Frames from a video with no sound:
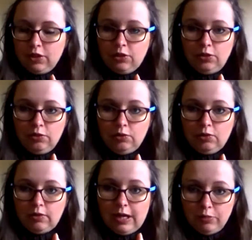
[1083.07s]
do
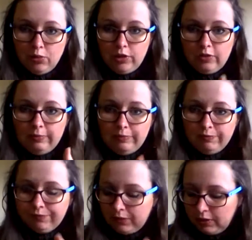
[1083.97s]
embroidery
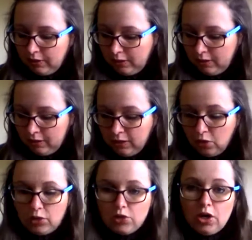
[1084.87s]

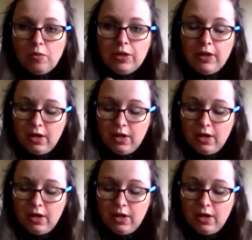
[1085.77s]
along the top.